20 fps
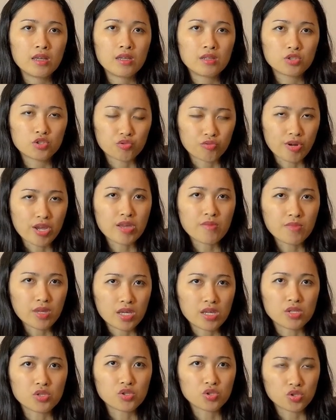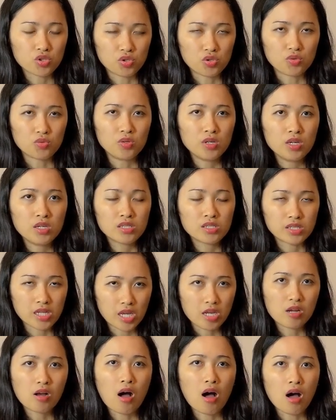trained me to stay
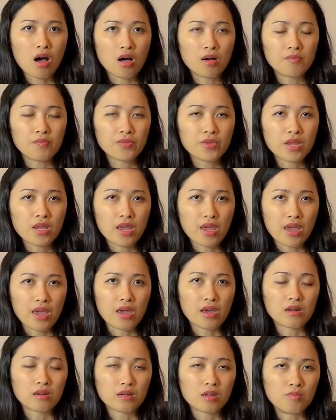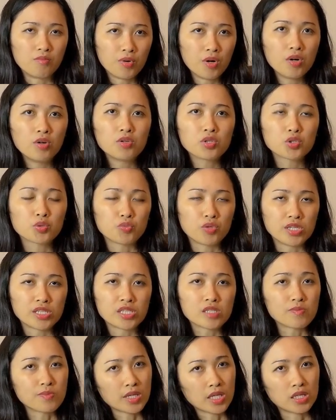calm and composed when
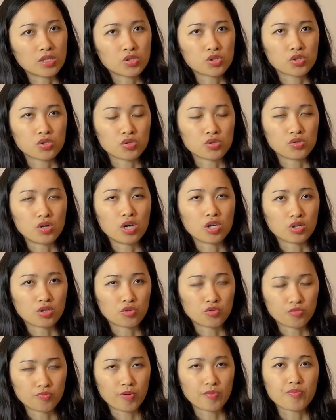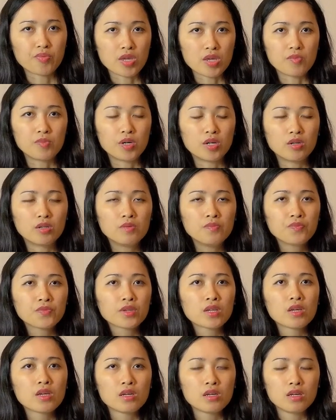speaking to a group of people
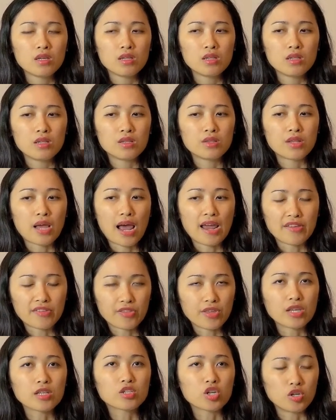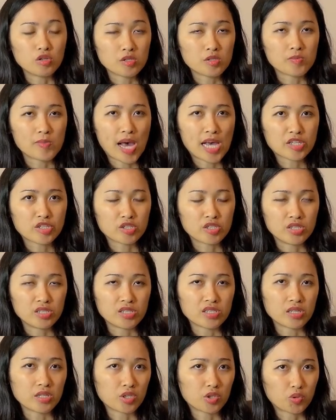I think Toastmaster
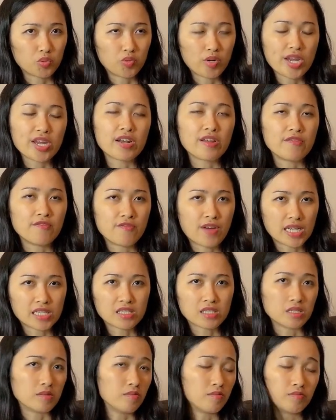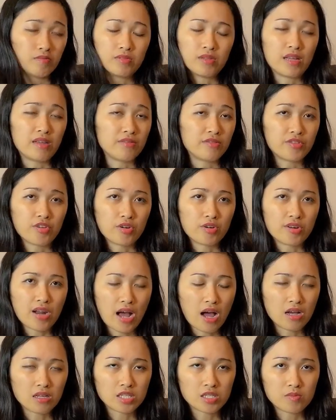is a great investment. They're
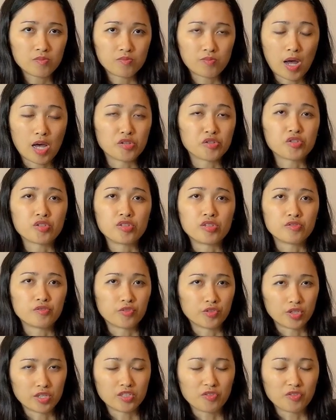not sponsored for this